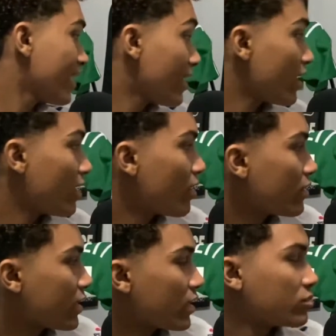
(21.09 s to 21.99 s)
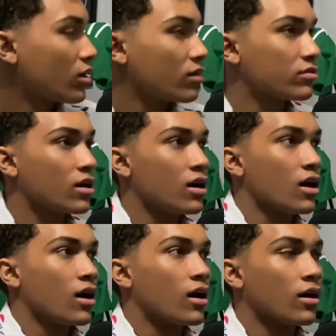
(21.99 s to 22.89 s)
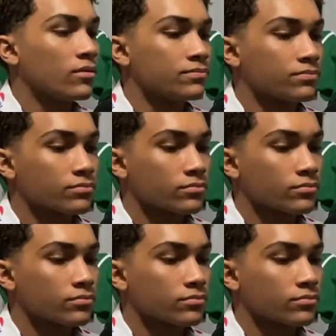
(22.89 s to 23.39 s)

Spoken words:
yeah, 12. I